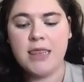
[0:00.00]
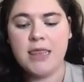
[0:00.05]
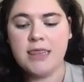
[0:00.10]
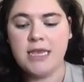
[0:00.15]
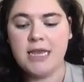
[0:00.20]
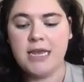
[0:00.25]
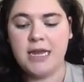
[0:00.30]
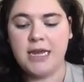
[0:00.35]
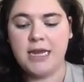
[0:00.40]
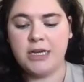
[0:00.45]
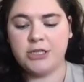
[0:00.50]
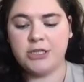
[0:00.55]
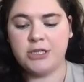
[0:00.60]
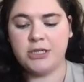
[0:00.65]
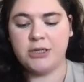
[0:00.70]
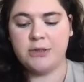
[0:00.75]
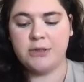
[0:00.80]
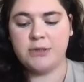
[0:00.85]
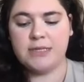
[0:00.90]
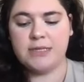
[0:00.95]
the
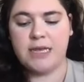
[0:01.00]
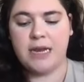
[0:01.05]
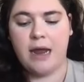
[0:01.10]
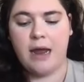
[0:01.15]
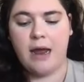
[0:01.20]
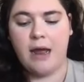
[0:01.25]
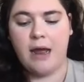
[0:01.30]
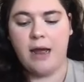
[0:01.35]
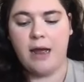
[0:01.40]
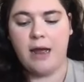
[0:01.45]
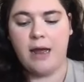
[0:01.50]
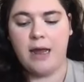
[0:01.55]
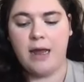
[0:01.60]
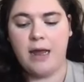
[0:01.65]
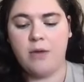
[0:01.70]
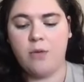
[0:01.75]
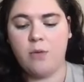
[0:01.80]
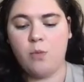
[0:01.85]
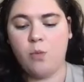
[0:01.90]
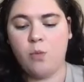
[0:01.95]
issues that
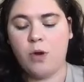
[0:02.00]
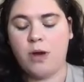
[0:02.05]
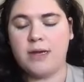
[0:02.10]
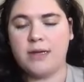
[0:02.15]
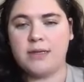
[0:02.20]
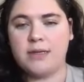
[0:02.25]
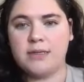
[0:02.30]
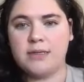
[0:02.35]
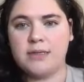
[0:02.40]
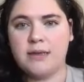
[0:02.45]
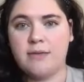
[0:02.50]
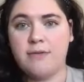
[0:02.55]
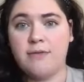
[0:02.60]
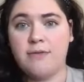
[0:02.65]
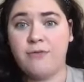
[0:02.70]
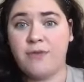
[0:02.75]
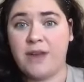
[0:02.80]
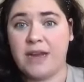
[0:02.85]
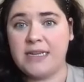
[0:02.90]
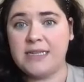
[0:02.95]
I was
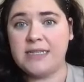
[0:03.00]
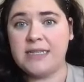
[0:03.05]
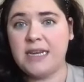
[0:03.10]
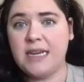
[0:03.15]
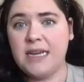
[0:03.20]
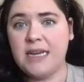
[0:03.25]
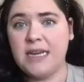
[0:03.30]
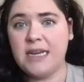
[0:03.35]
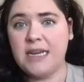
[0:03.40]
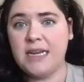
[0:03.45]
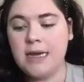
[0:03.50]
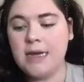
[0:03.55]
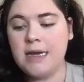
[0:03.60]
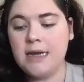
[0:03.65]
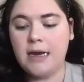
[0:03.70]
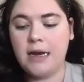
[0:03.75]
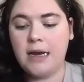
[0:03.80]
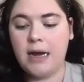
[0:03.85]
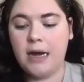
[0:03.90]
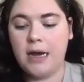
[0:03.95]
facing,
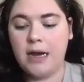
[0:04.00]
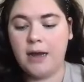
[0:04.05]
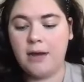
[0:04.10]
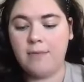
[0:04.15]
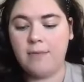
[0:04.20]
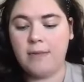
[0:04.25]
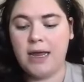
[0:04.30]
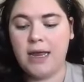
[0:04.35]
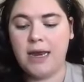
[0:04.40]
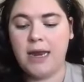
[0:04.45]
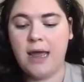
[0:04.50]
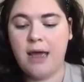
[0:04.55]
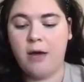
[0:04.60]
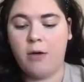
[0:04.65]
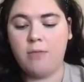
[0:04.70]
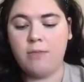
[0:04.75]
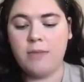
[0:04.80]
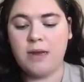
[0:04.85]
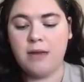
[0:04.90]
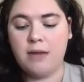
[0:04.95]
and
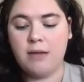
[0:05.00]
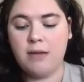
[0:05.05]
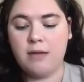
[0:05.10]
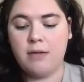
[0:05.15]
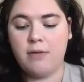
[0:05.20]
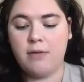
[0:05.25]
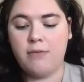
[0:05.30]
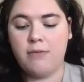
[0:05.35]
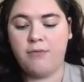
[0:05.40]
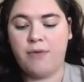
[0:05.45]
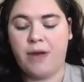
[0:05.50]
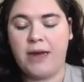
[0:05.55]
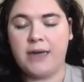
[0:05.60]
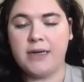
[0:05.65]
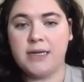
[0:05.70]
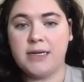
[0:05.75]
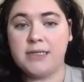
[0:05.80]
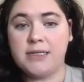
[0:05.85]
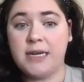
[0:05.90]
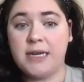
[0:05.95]
help me
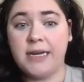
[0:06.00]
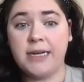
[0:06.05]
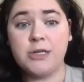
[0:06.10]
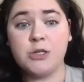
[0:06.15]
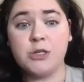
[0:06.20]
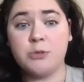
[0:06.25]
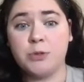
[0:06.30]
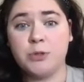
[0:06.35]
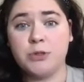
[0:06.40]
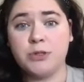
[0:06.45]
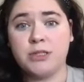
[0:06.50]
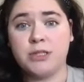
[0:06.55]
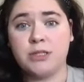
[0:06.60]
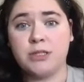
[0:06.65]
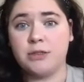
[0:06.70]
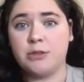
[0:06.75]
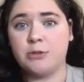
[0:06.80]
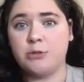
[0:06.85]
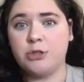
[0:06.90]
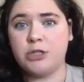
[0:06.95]
find a tangible
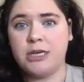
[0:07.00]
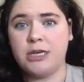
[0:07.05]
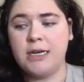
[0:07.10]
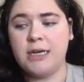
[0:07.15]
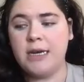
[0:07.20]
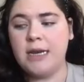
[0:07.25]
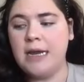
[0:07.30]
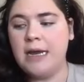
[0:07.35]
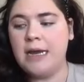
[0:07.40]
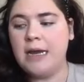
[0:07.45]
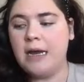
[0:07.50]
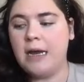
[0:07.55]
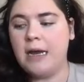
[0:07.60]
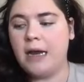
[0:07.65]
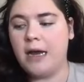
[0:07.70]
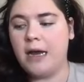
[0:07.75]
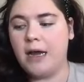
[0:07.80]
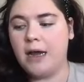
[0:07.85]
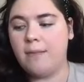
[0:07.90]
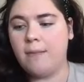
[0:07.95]
solution,
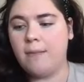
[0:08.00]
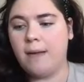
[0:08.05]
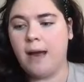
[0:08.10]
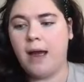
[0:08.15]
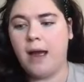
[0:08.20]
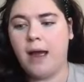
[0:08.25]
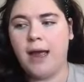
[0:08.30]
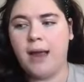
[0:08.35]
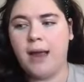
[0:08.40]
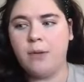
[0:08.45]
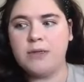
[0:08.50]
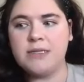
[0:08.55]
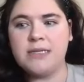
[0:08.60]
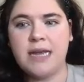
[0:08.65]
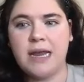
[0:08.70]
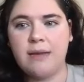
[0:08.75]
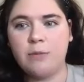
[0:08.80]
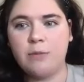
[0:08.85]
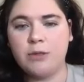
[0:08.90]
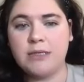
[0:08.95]
I was
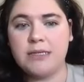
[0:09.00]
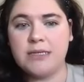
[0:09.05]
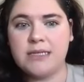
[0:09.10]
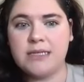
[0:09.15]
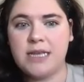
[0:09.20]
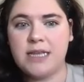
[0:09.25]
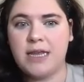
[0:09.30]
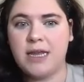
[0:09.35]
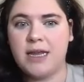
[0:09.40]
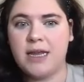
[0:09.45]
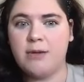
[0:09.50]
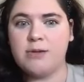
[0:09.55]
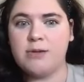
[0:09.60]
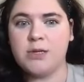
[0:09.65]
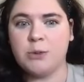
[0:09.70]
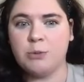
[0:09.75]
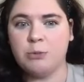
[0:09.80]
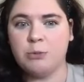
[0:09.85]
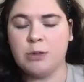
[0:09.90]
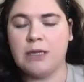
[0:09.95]
able to see that he
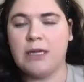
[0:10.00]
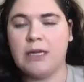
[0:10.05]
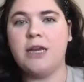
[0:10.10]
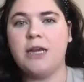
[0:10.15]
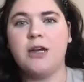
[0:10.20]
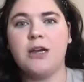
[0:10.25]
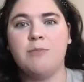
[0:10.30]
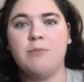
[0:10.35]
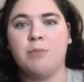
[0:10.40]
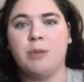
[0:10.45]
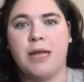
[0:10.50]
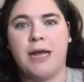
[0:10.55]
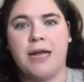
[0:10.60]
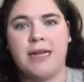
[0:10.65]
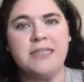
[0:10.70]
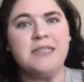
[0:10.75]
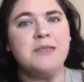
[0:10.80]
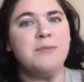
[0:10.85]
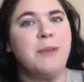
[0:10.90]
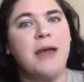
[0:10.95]
was a really good
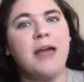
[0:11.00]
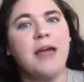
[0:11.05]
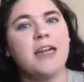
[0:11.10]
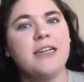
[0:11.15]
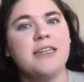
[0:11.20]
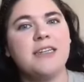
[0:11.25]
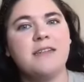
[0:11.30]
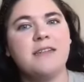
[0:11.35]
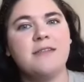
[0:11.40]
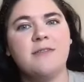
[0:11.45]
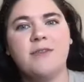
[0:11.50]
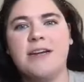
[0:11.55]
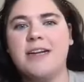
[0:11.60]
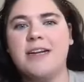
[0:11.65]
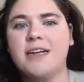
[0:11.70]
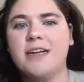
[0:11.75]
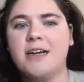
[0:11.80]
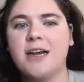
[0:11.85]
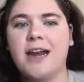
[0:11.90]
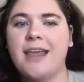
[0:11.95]
blind spot
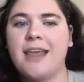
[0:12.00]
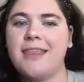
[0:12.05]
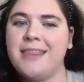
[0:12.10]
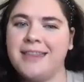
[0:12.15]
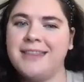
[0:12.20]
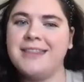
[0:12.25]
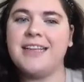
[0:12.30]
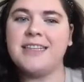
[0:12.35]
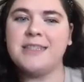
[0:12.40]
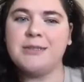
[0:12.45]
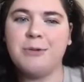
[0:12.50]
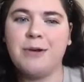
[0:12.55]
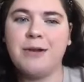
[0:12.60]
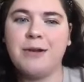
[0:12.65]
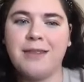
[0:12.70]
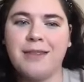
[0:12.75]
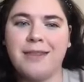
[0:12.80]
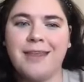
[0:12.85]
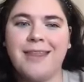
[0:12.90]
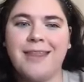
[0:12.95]
identifier. And I think that's one
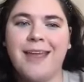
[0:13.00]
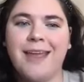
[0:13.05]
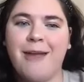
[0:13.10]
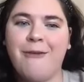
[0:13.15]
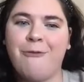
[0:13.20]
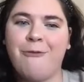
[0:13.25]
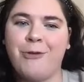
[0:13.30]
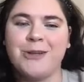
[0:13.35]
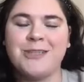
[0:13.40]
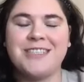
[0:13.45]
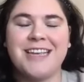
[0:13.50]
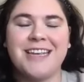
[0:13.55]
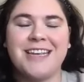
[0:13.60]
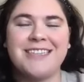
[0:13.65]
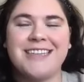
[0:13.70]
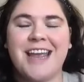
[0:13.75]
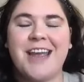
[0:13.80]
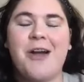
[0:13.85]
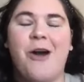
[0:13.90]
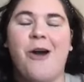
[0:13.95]
of the like first
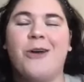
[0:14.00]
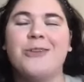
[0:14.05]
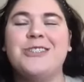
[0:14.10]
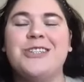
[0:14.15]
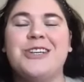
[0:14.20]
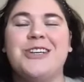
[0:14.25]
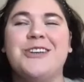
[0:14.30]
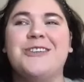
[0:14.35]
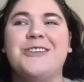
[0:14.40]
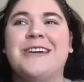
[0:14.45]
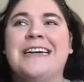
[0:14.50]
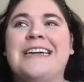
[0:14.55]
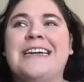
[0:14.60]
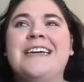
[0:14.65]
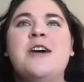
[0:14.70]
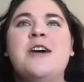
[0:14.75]
things I called you